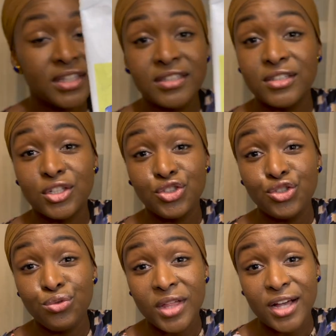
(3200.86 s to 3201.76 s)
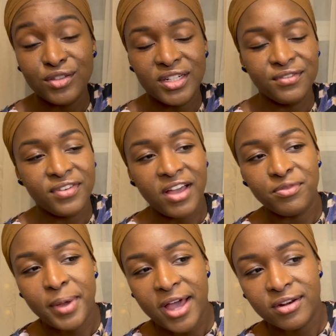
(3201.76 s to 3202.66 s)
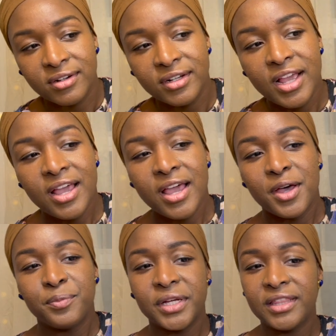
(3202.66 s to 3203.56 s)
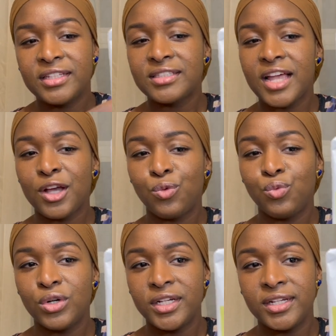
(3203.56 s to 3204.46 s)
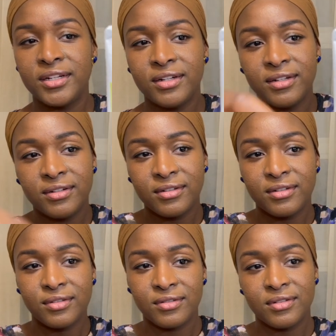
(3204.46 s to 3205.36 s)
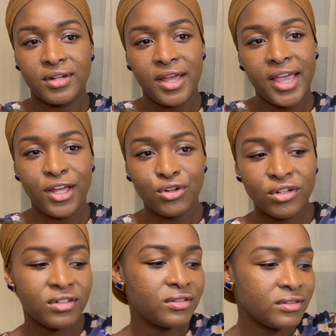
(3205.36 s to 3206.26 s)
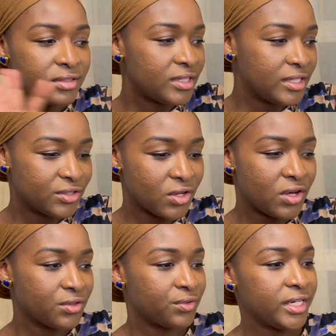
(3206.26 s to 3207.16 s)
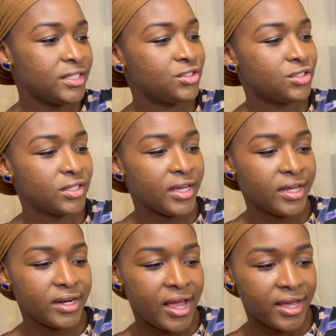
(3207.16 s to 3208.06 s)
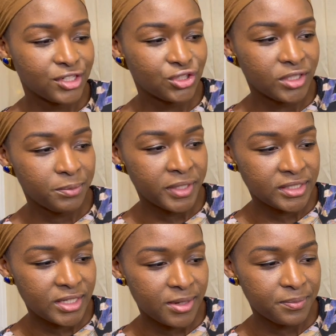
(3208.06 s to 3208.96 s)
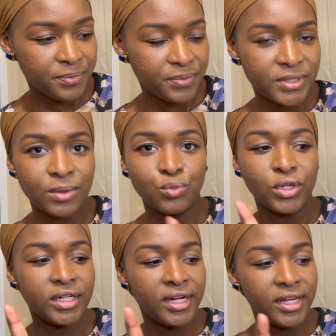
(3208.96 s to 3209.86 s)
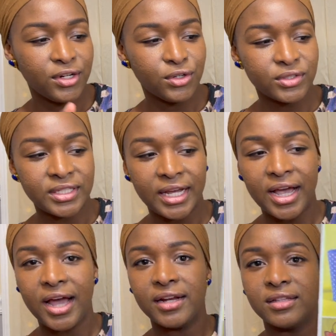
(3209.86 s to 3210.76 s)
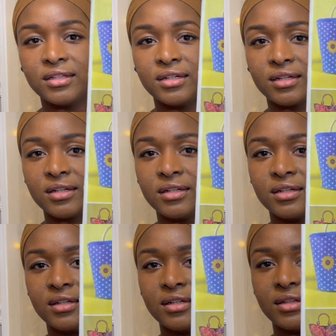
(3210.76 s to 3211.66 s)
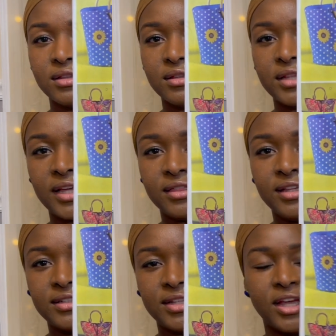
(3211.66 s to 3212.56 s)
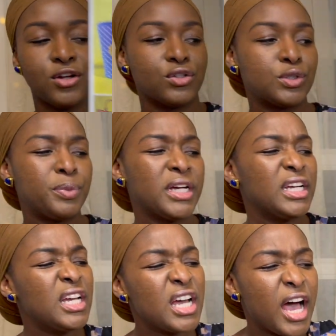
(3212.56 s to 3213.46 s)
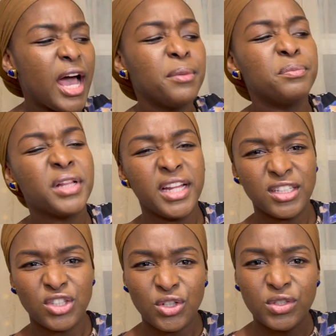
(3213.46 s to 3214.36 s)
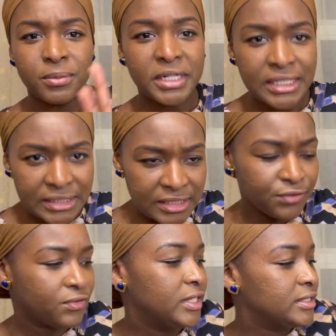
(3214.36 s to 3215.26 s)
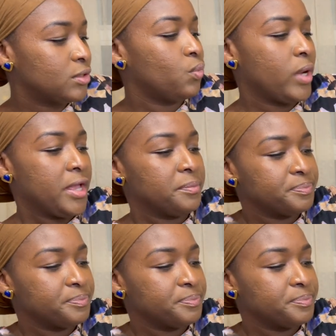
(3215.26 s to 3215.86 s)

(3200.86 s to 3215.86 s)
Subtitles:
This is a 2005 pattern, but this like wooden handle is all the rage. And I actually picked up some wooden handles that kind of look like these handles, but I'm planning to use them in a different way.